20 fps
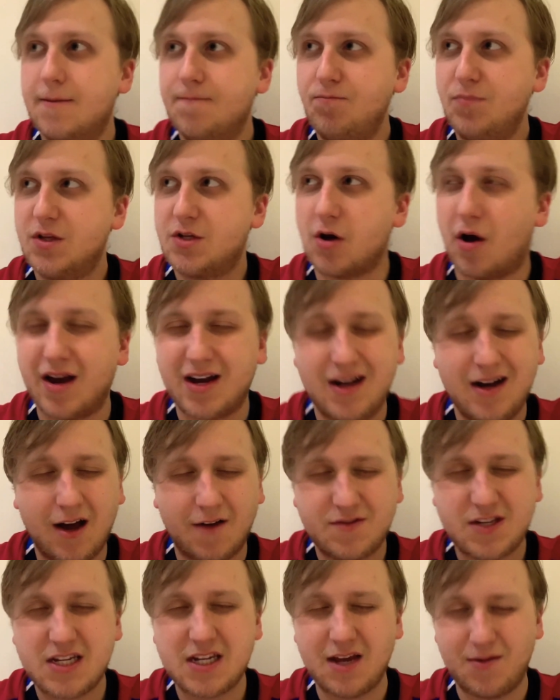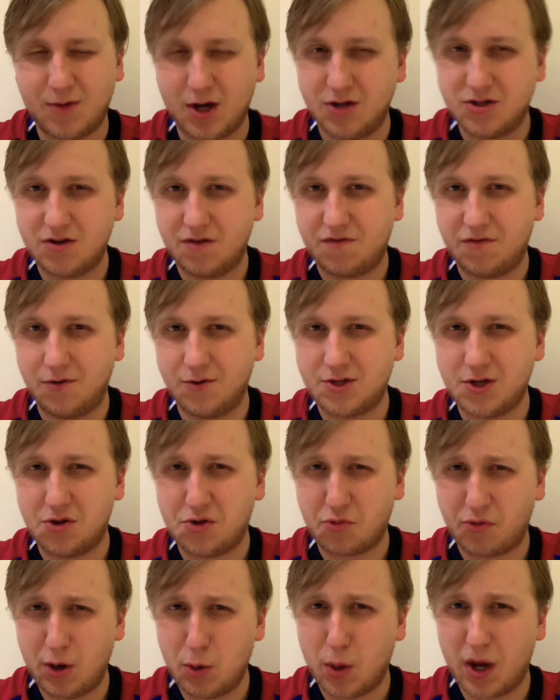So I'd love to see him go to
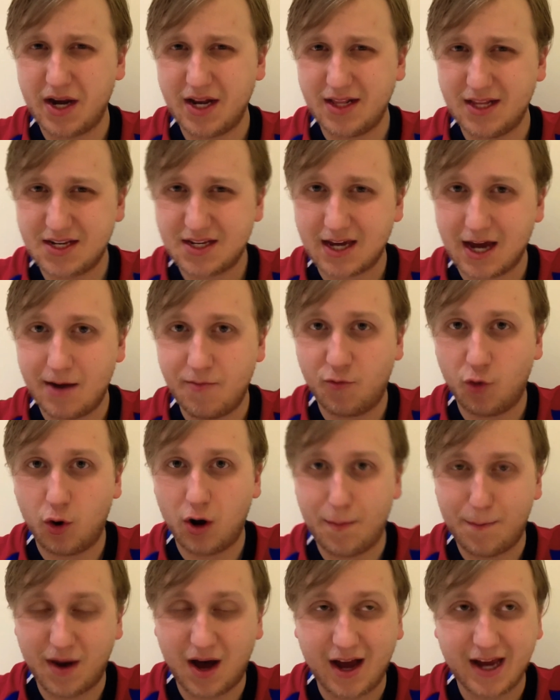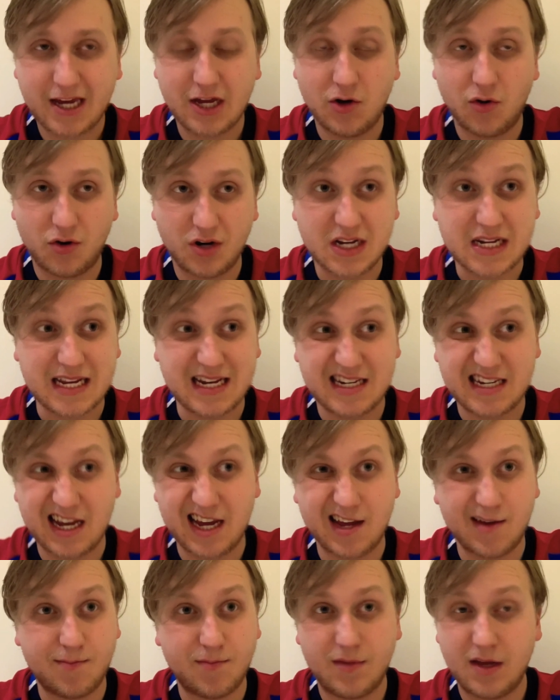4-2-3-1 in this game, Roy, but I can honestly see
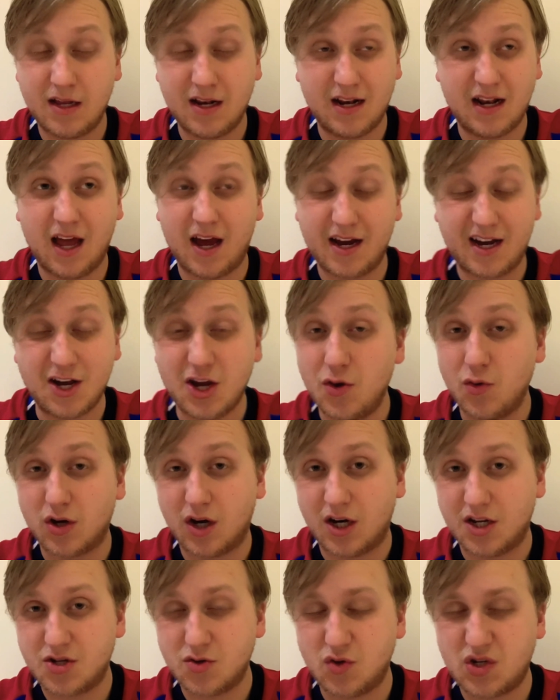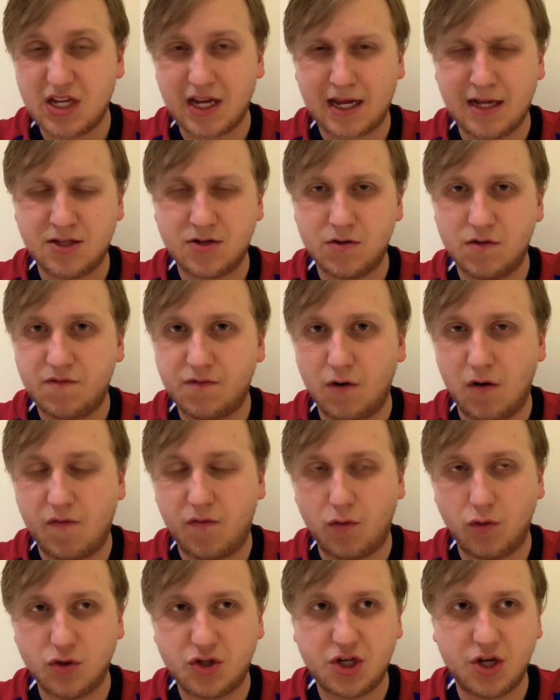him, like Newcastle, sticking to a
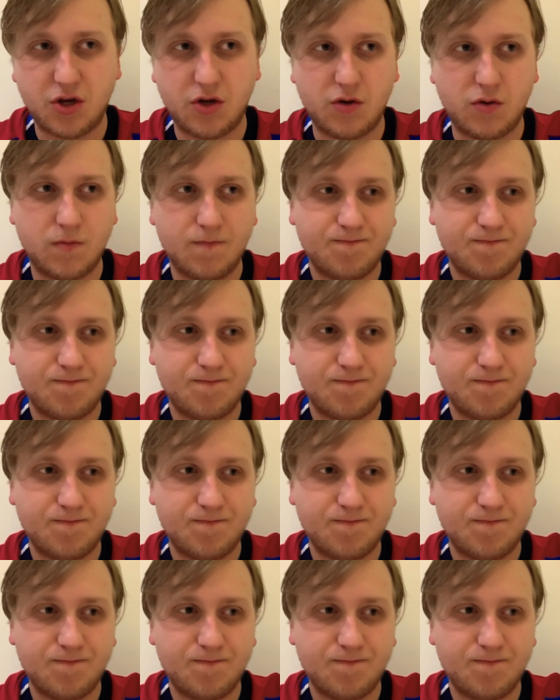4-4-2.